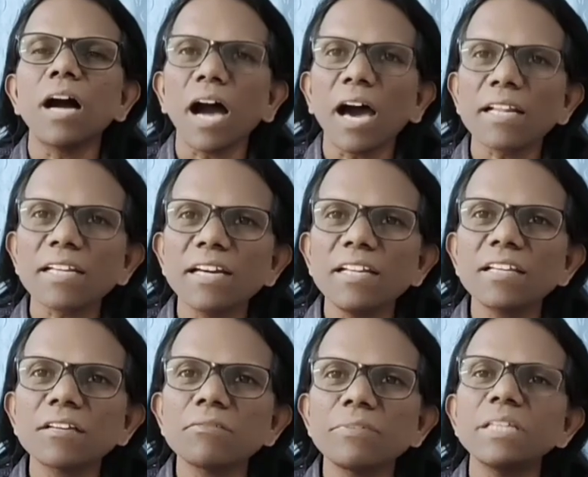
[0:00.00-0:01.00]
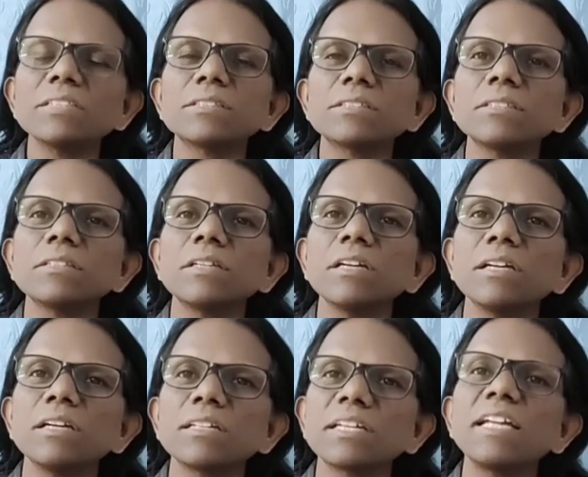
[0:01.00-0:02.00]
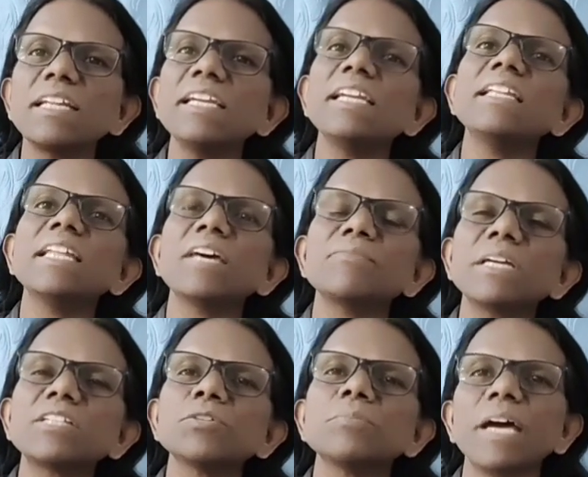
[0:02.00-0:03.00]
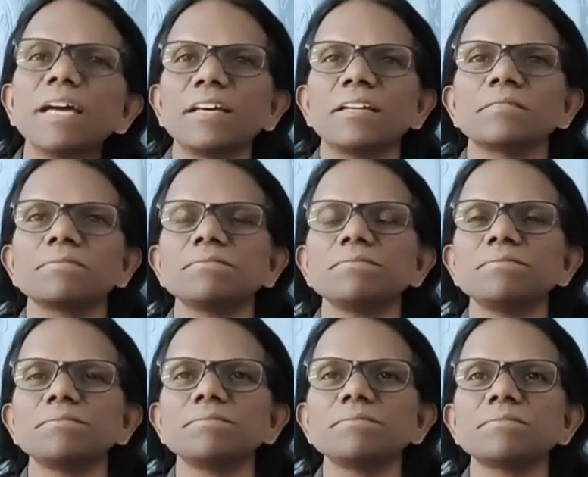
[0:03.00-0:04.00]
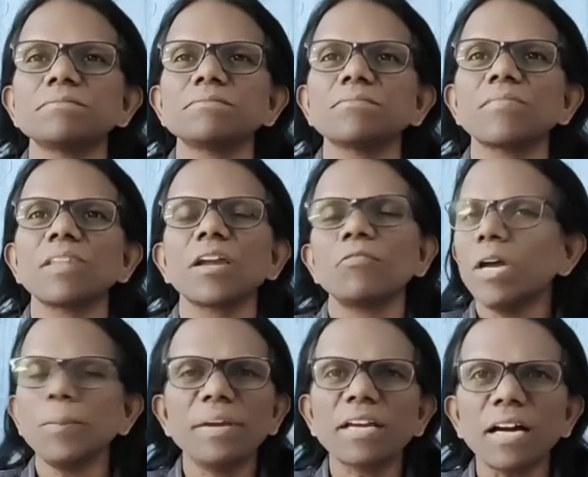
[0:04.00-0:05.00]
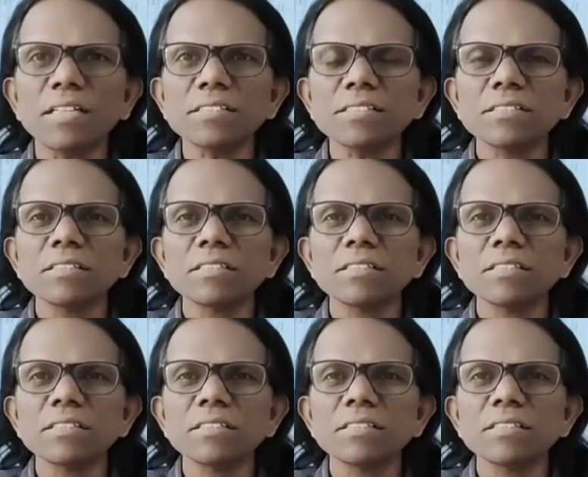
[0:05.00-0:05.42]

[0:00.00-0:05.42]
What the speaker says: organic waste done in an effective manner. Why? Because